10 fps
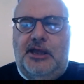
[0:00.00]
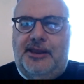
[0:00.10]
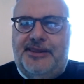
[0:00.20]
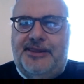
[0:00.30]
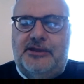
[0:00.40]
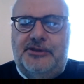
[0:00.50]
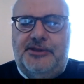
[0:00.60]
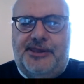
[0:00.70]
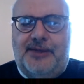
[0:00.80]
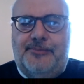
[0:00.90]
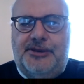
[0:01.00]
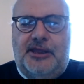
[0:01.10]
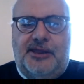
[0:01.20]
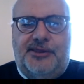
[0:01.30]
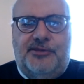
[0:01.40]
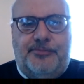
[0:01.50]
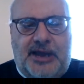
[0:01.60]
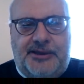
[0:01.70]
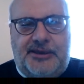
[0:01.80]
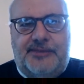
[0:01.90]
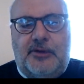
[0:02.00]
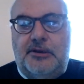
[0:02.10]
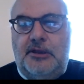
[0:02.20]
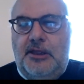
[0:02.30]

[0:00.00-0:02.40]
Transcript: and secondly, somebody has to buy this model.